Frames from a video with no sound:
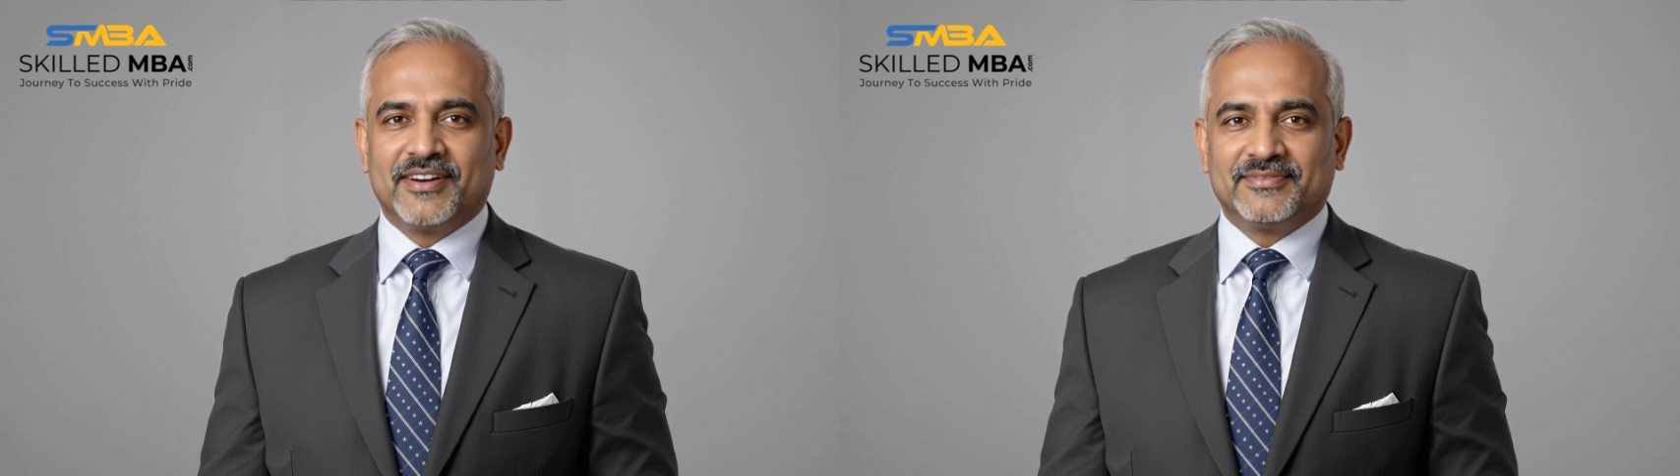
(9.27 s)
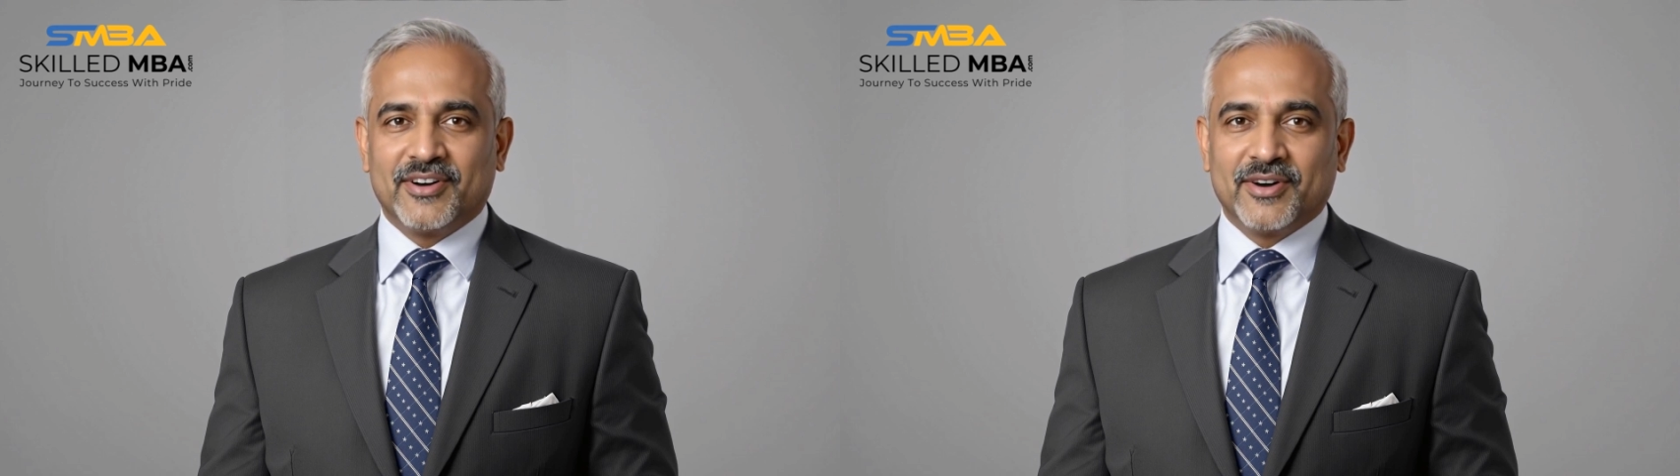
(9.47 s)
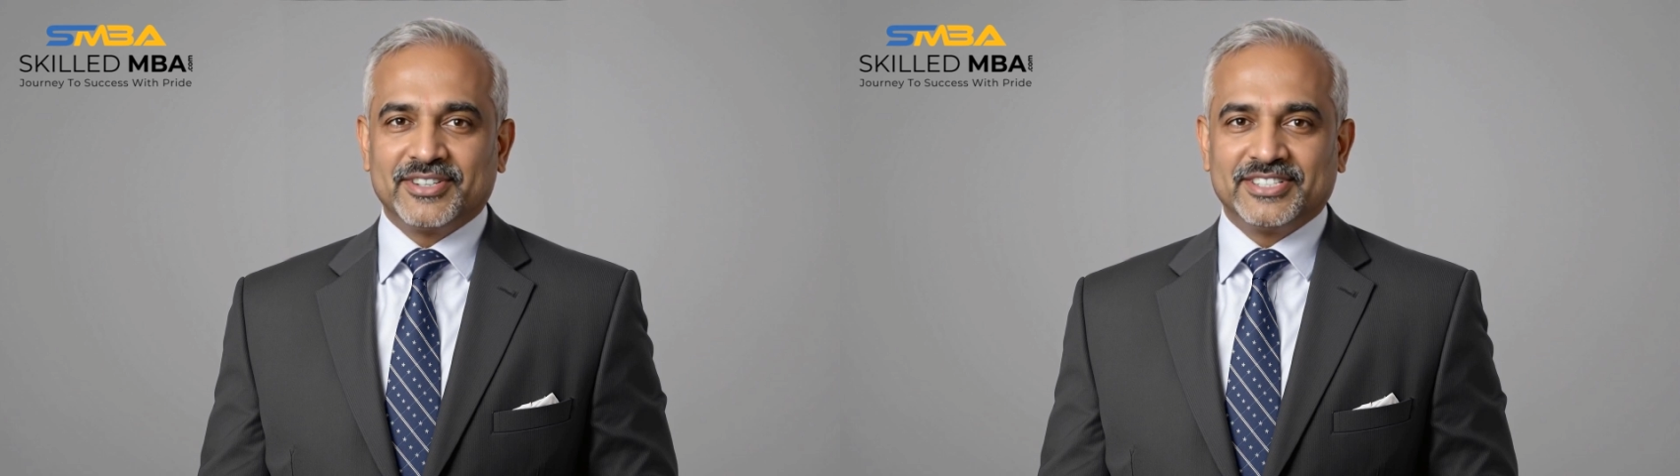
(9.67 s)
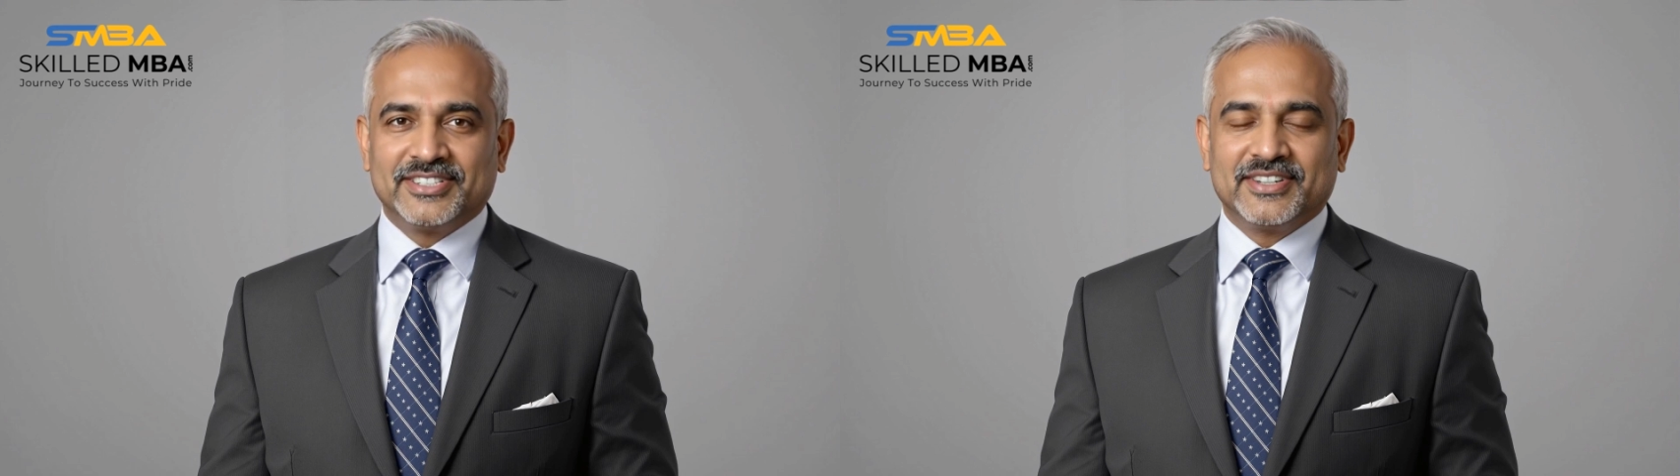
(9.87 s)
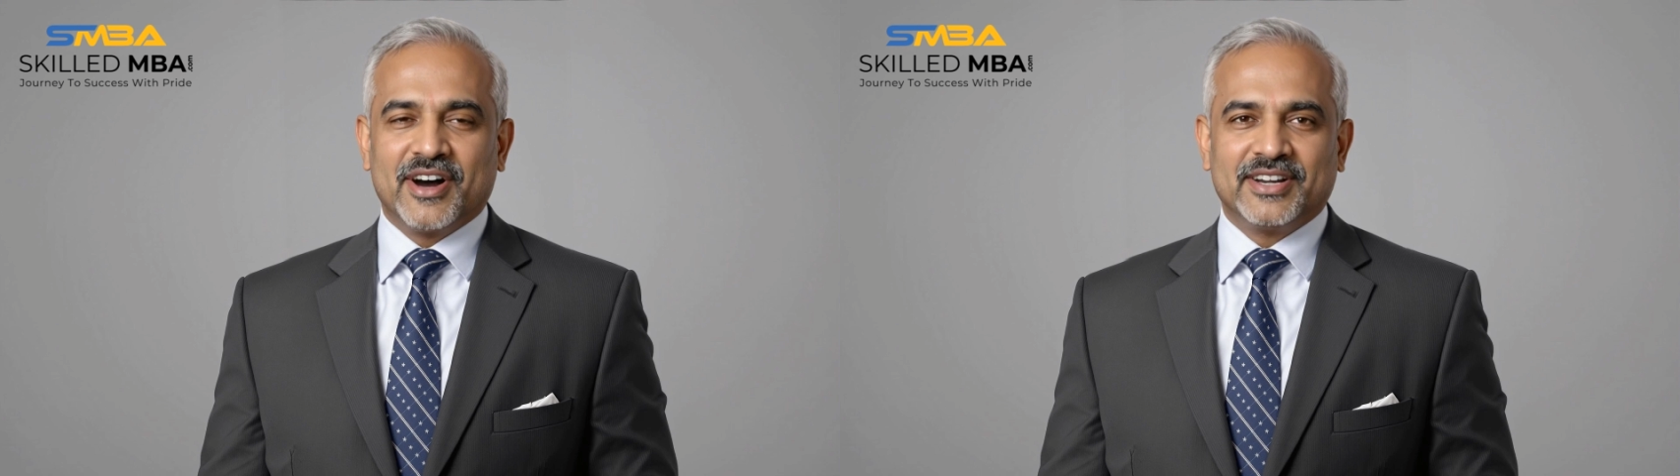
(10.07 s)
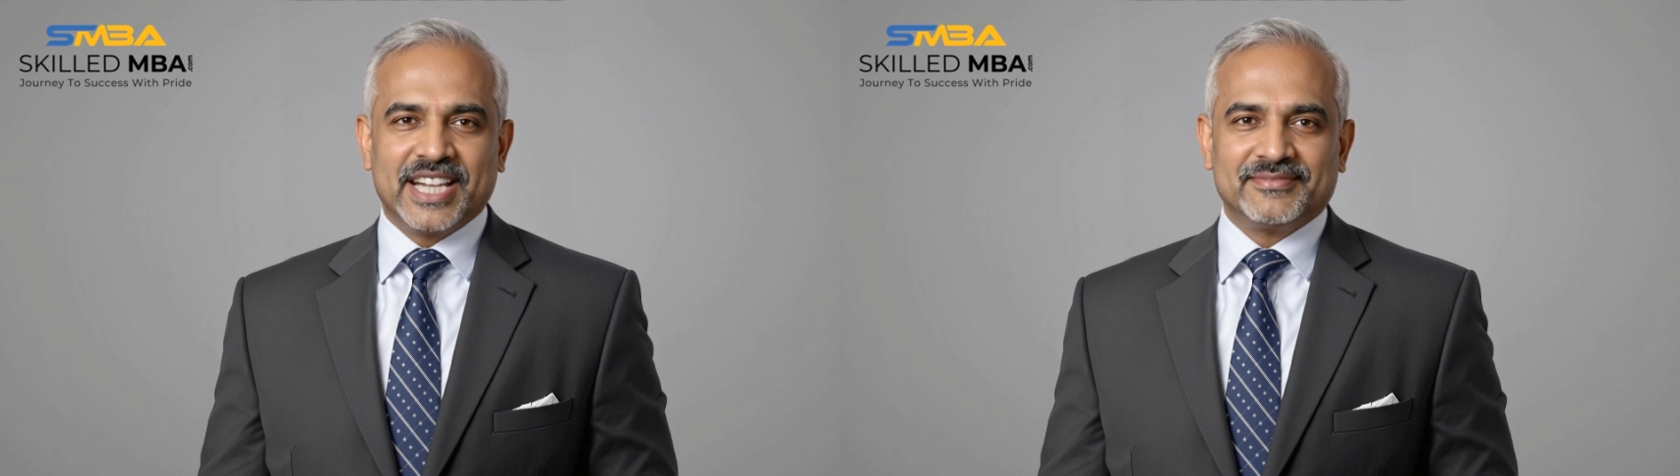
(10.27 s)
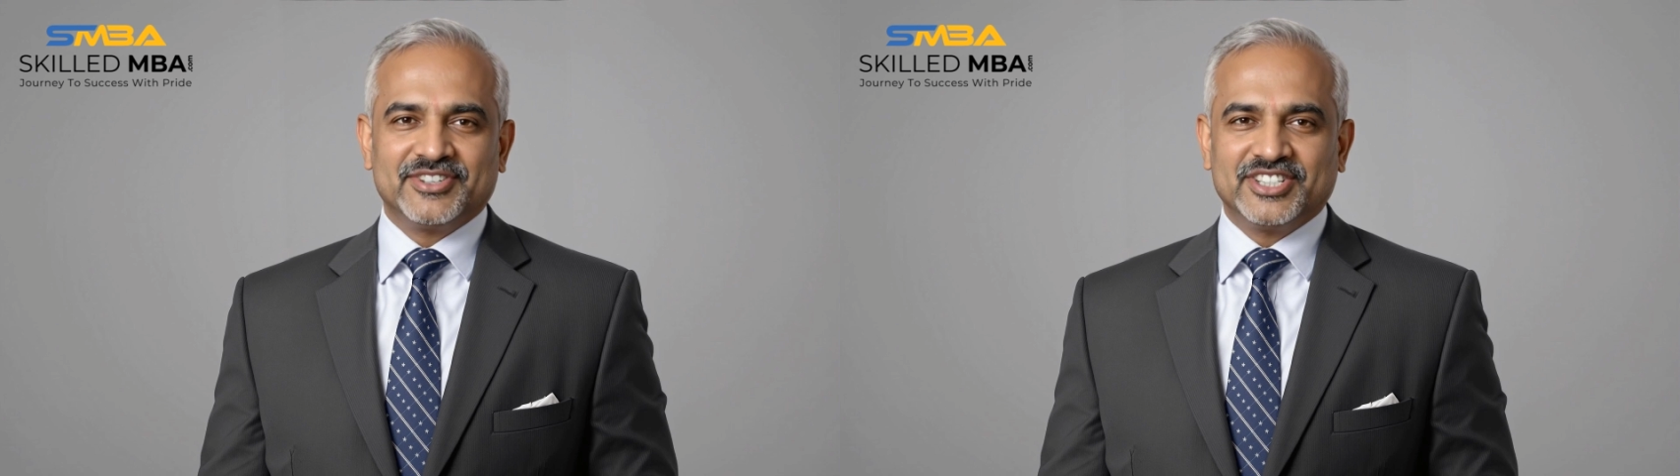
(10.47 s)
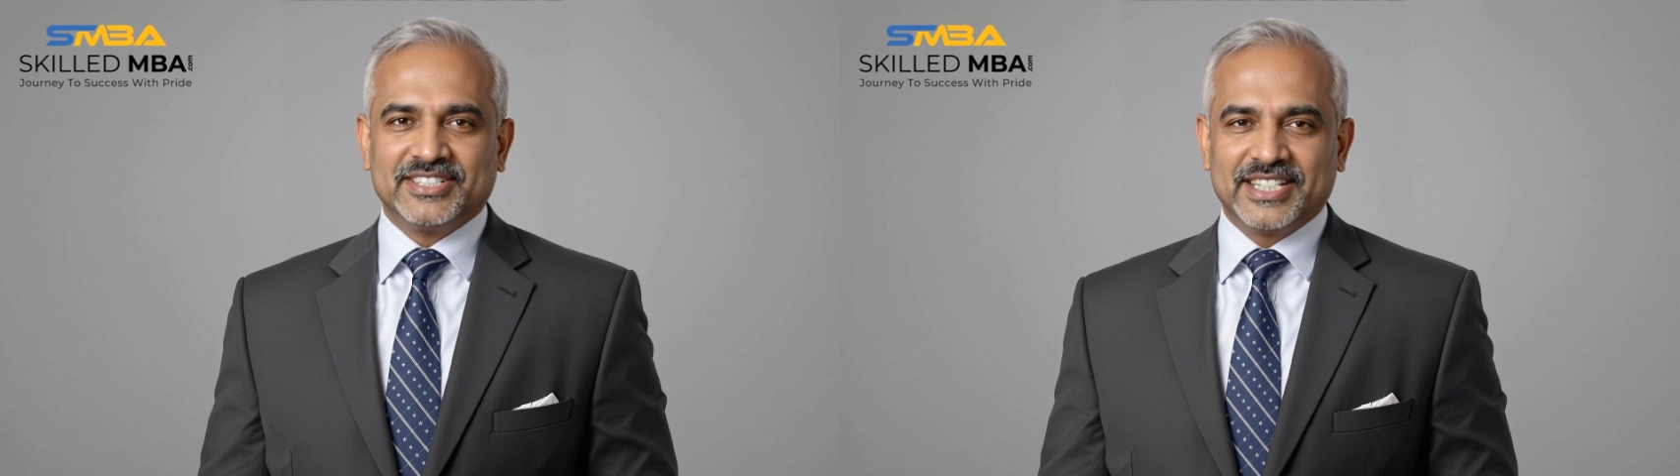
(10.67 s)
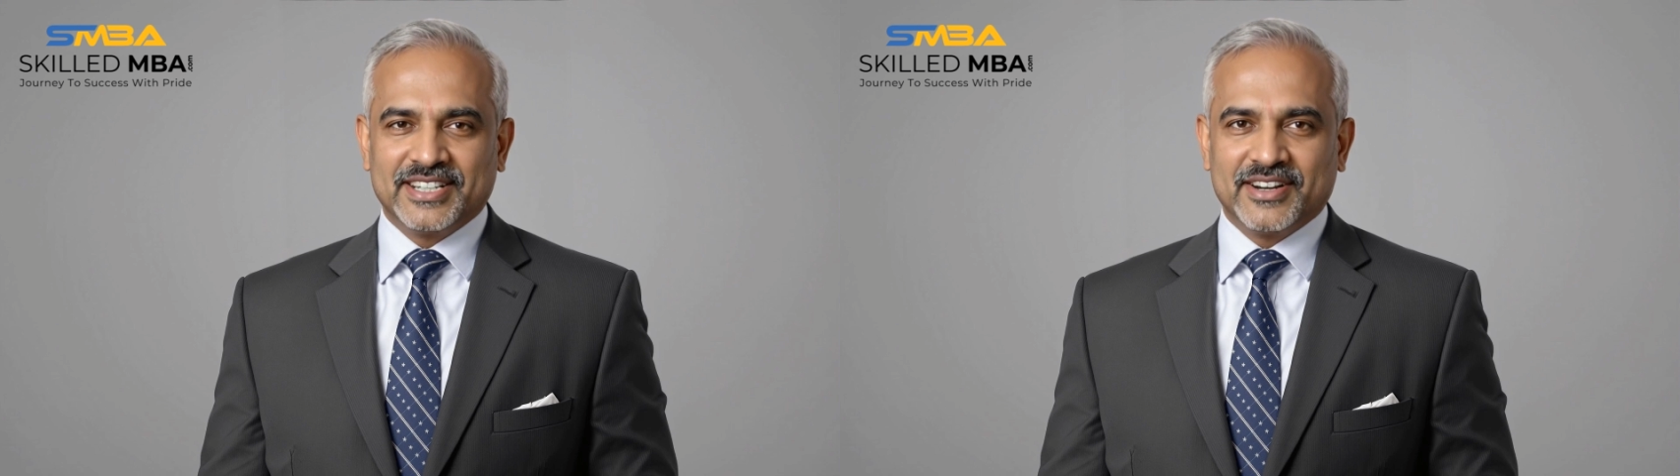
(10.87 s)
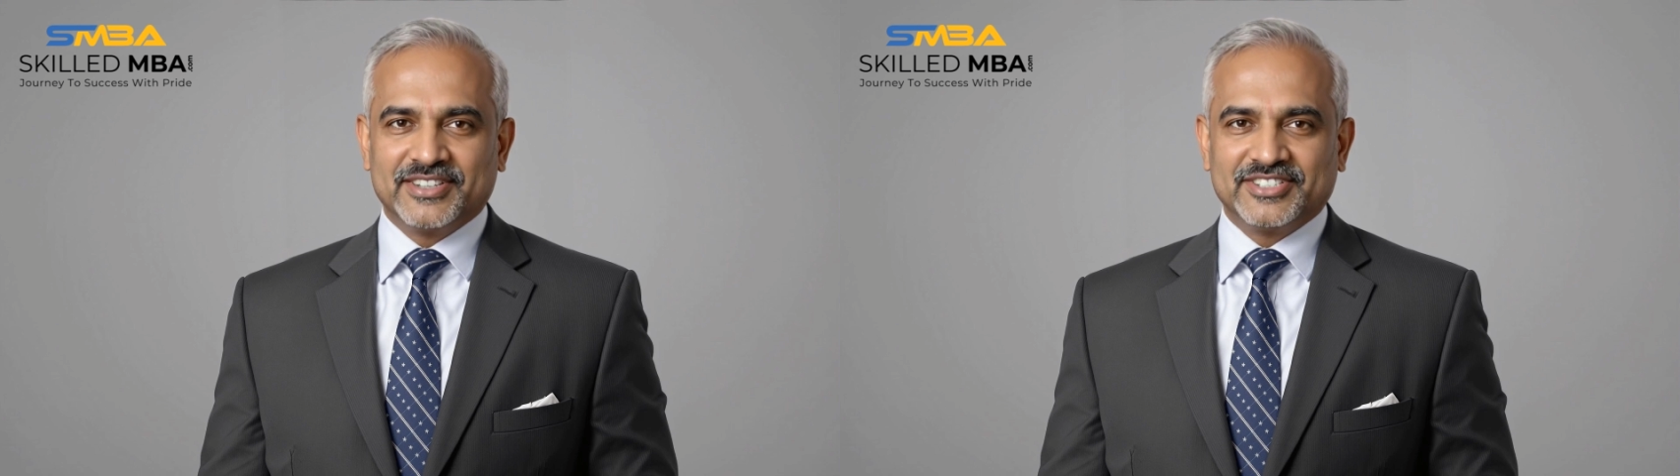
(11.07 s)
focuses on leveraging
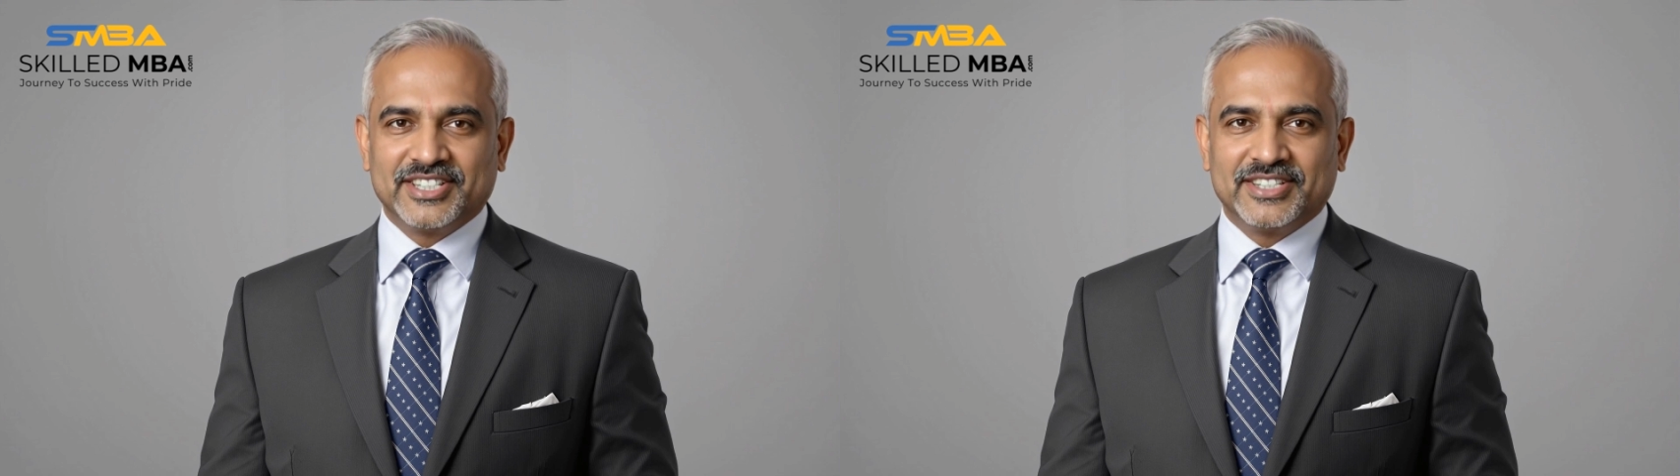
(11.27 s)
technology